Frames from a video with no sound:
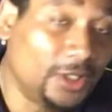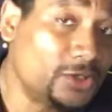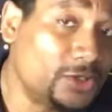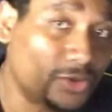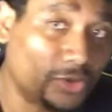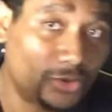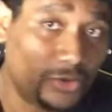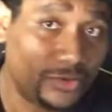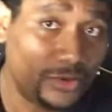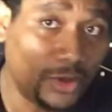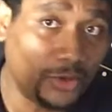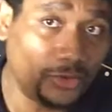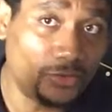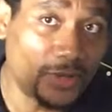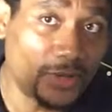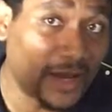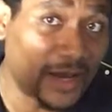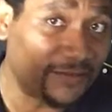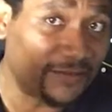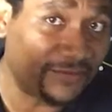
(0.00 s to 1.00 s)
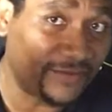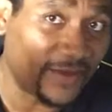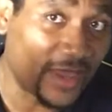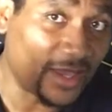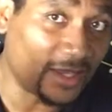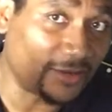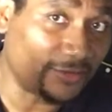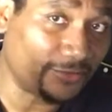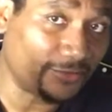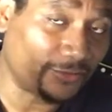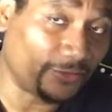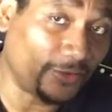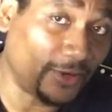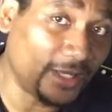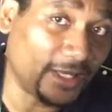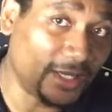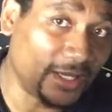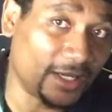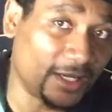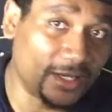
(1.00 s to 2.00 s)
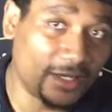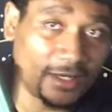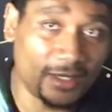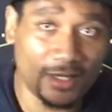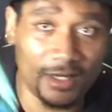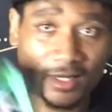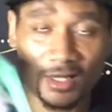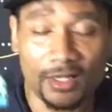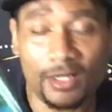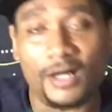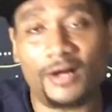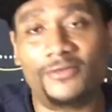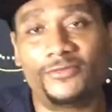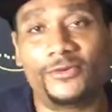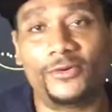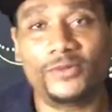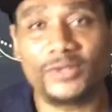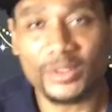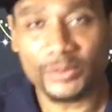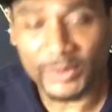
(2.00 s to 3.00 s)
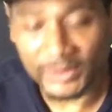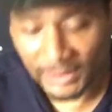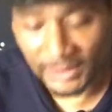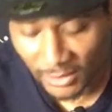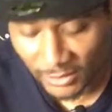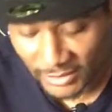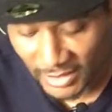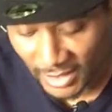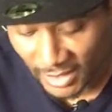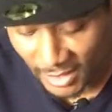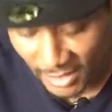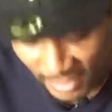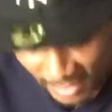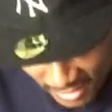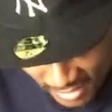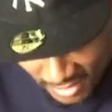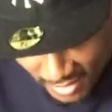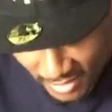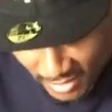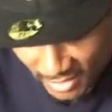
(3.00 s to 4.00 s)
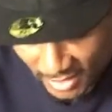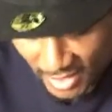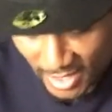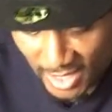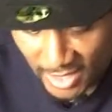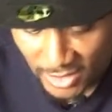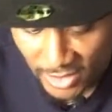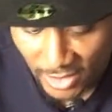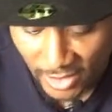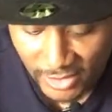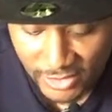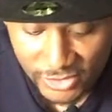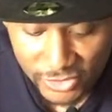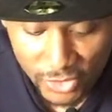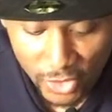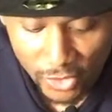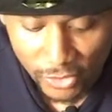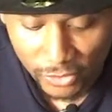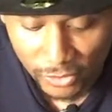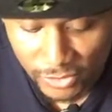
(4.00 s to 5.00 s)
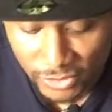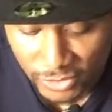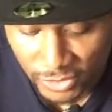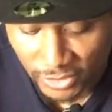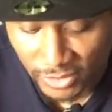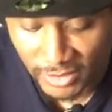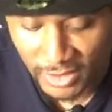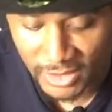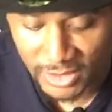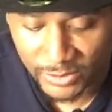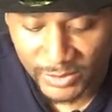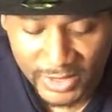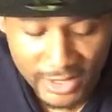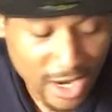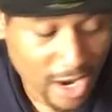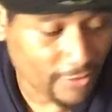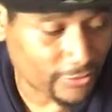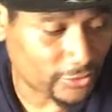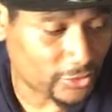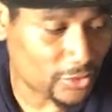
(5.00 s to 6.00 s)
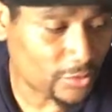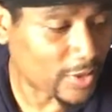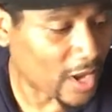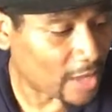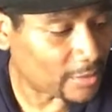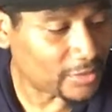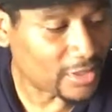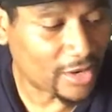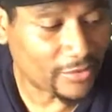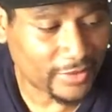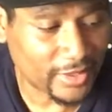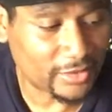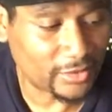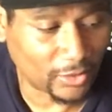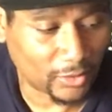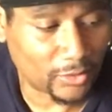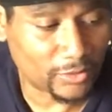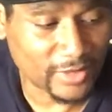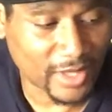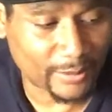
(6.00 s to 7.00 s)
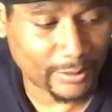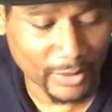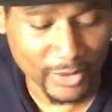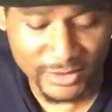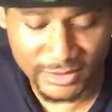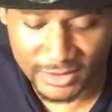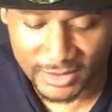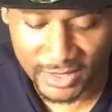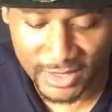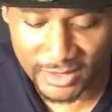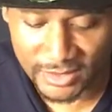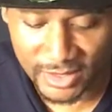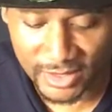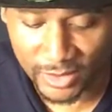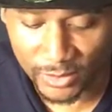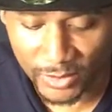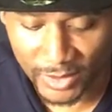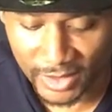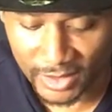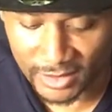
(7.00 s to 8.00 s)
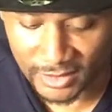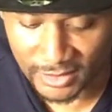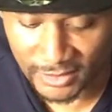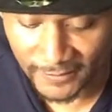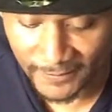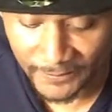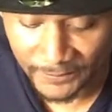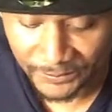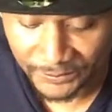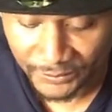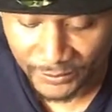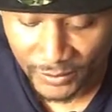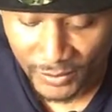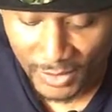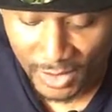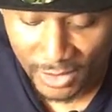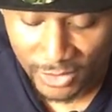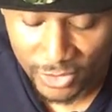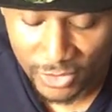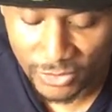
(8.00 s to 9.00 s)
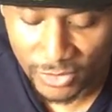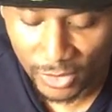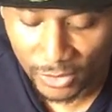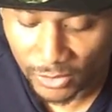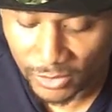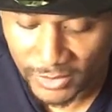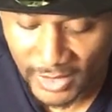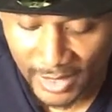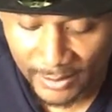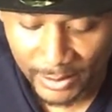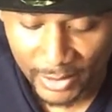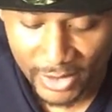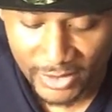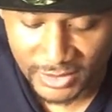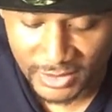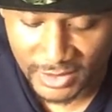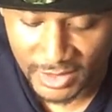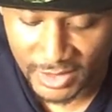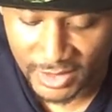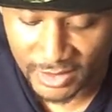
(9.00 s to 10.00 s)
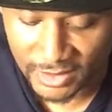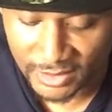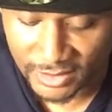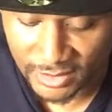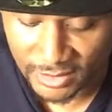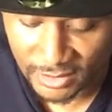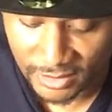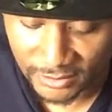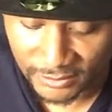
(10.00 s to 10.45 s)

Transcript: So you know you got a fake friend, a phony baloney in your circle. So you need to be careful. You probably already know who that person is anyways. You know who that person is.